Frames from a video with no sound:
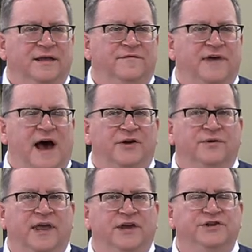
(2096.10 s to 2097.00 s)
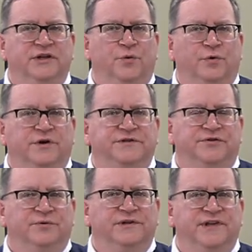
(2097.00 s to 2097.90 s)
If God occasionally works
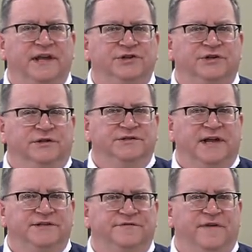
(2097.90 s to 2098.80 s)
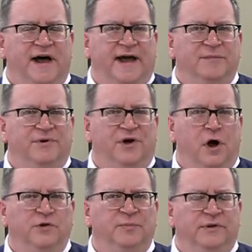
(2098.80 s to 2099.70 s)
through his angels, that's fine, but
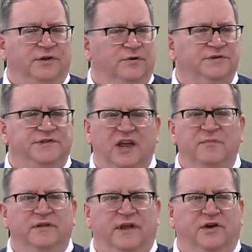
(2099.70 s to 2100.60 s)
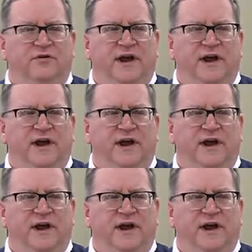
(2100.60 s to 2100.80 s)
ultimately, who saved me in that